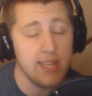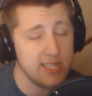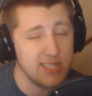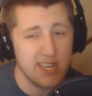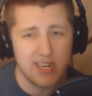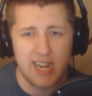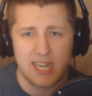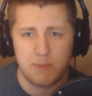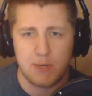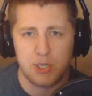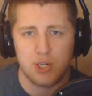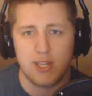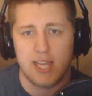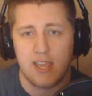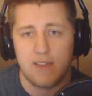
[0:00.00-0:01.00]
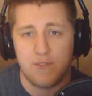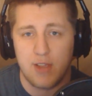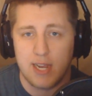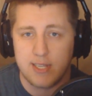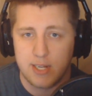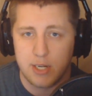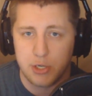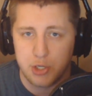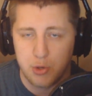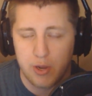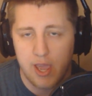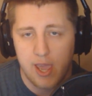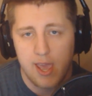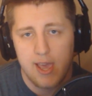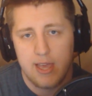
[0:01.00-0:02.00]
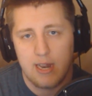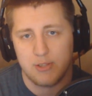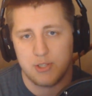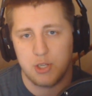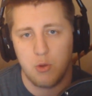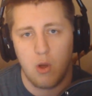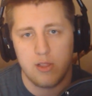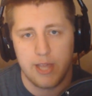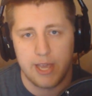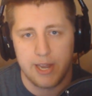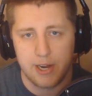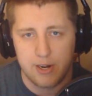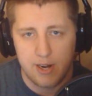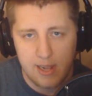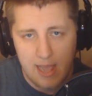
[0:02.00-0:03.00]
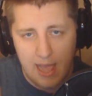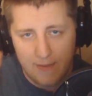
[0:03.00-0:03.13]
Like I said, guys, make sure to like if you guys did enjoy, and I'll see you all later.